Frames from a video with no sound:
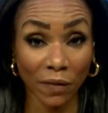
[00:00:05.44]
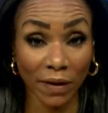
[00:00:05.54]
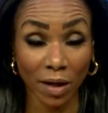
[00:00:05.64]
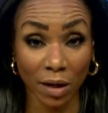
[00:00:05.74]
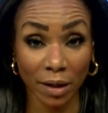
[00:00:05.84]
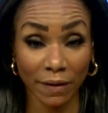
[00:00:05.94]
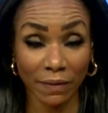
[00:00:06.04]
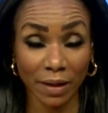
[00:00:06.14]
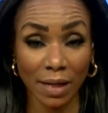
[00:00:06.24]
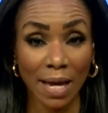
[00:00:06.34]
they are,
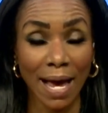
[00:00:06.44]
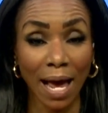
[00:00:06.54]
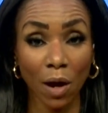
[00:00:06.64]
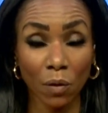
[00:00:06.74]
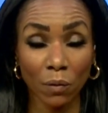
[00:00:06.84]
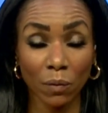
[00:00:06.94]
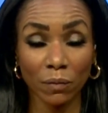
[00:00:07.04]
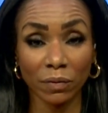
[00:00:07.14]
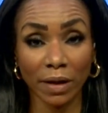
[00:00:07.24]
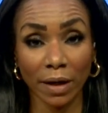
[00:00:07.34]
and then
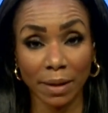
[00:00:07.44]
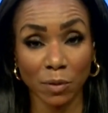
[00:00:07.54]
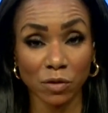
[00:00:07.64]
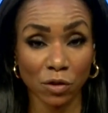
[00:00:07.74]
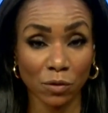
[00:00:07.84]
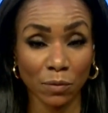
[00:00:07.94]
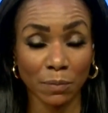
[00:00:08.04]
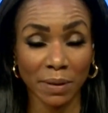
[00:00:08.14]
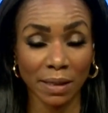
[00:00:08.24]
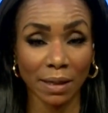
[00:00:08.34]
how they're able to
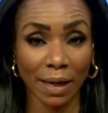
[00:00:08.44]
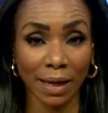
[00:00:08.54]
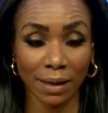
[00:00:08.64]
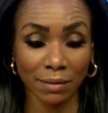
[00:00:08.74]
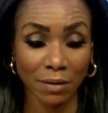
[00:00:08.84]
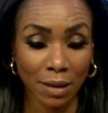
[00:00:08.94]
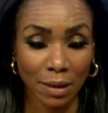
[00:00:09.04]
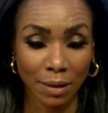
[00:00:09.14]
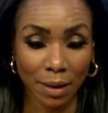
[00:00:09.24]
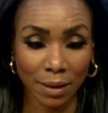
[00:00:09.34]
be a
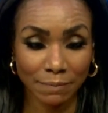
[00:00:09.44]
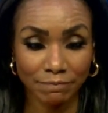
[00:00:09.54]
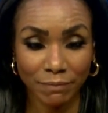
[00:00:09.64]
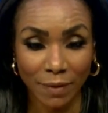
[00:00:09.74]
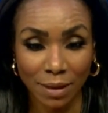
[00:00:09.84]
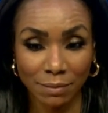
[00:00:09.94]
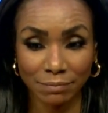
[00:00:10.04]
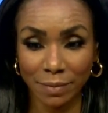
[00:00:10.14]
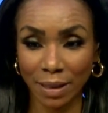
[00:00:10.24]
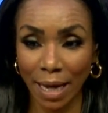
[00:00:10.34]

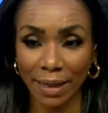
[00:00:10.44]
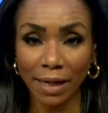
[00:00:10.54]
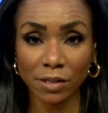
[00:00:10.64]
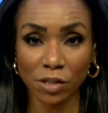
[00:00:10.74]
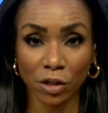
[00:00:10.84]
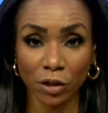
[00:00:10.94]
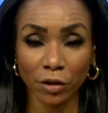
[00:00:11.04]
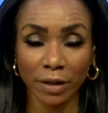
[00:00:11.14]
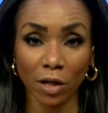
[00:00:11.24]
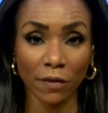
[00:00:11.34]
kind of
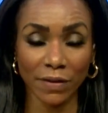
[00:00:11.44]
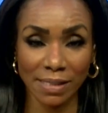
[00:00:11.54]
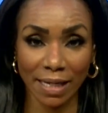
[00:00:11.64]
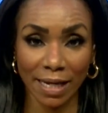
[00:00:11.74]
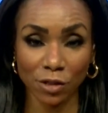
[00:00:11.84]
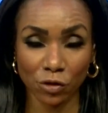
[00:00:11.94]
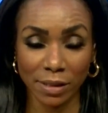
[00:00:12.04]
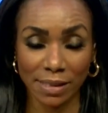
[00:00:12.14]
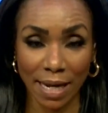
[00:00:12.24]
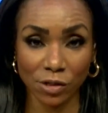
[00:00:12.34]
secure and authenticate
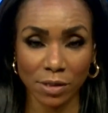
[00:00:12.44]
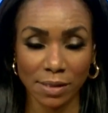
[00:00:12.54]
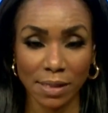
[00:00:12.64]
transactions.